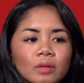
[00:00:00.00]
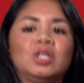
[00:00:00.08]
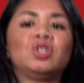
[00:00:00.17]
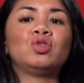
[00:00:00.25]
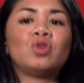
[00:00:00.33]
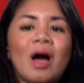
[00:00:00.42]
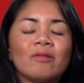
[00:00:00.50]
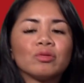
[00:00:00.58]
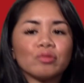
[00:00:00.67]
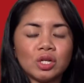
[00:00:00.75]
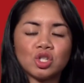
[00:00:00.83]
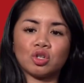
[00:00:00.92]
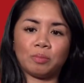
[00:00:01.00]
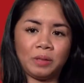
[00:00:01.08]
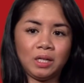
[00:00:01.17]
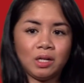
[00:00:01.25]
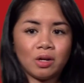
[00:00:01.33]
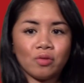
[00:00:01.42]
you haven't reached your
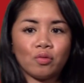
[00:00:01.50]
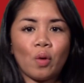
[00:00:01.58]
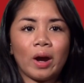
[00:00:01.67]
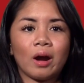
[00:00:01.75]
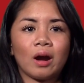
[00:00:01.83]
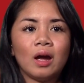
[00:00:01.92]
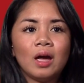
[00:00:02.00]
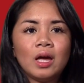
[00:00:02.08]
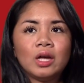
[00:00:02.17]
peak of where